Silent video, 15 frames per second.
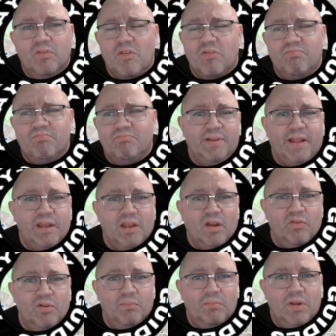There's plenty
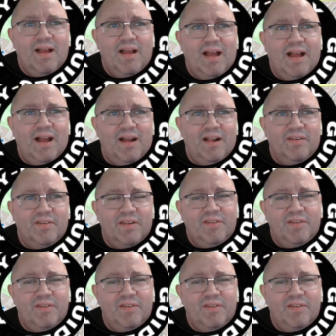of them, and